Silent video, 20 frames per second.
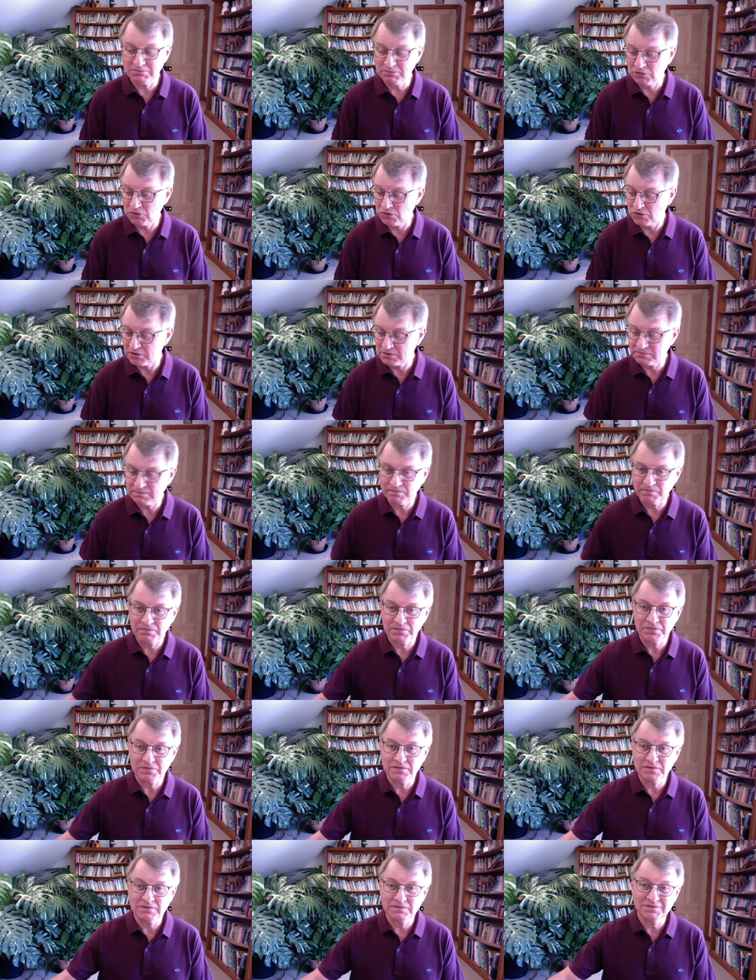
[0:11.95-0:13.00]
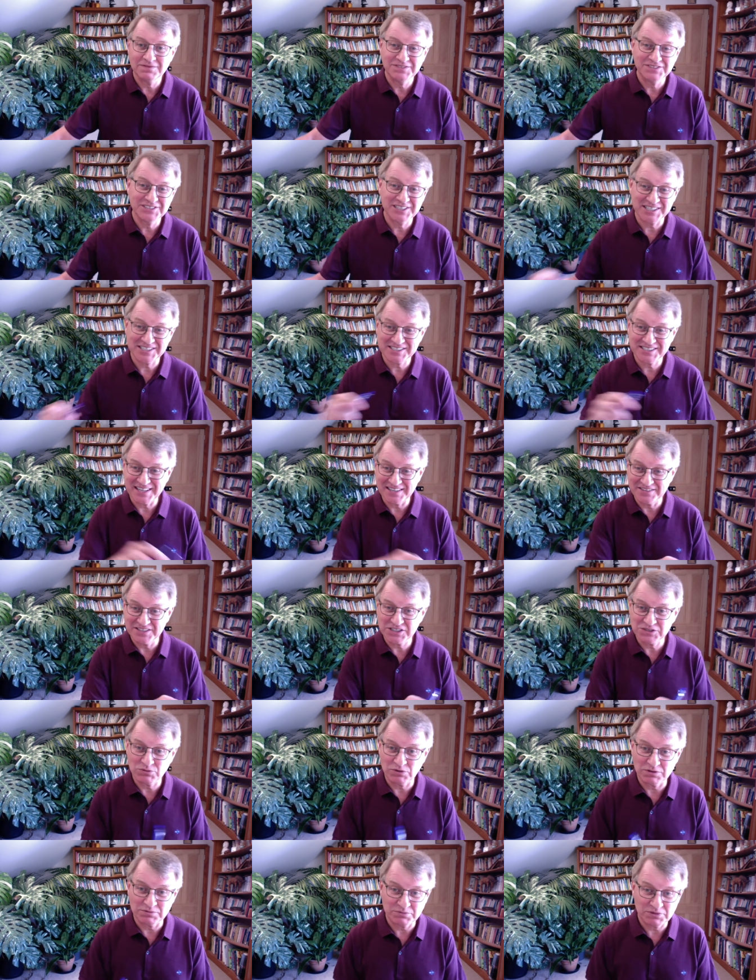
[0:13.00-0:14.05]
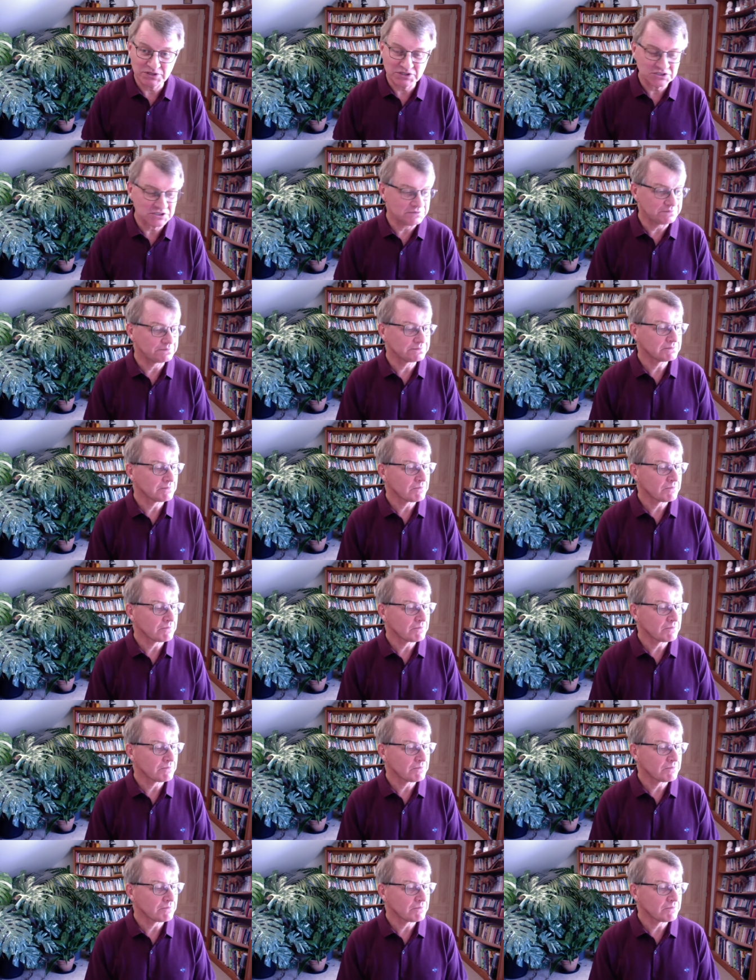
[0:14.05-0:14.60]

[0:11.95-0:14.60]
more just than this one person.